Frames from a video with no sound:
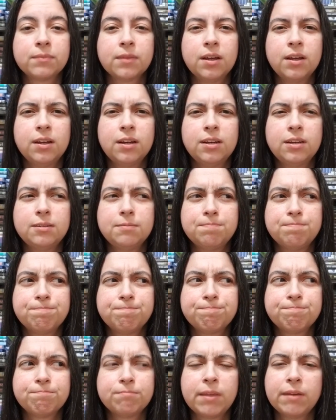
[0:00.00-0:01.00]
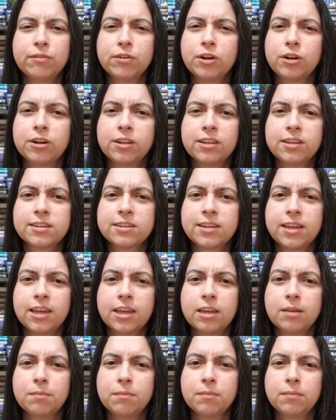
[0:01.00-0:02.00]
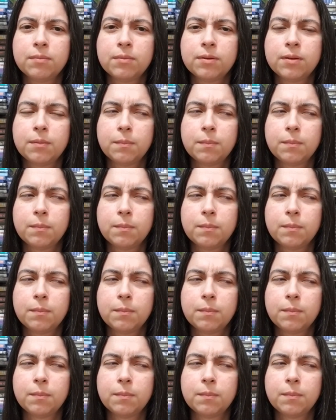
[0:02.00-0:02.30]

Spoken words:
Never heard of this game,